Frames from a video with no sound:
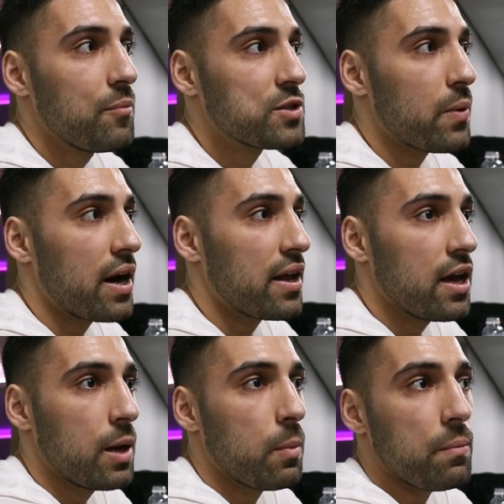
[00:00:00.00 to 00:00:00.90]
Been sparring
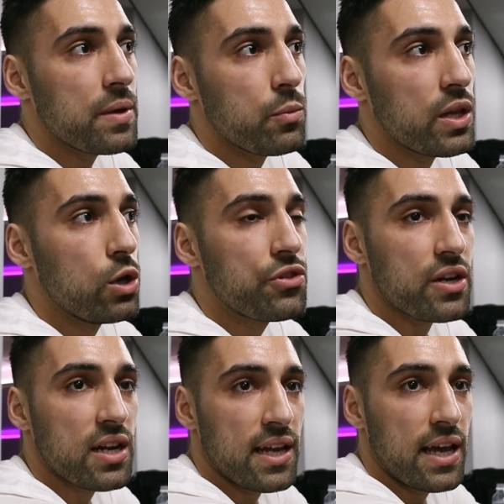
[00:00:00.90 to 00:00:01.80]
him. I've been with
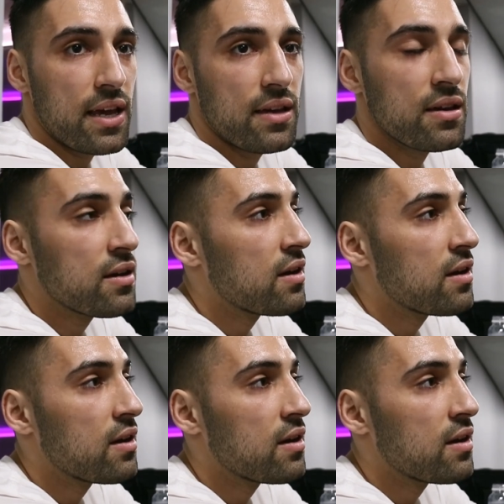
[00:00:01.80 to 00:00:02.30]
Luther Clay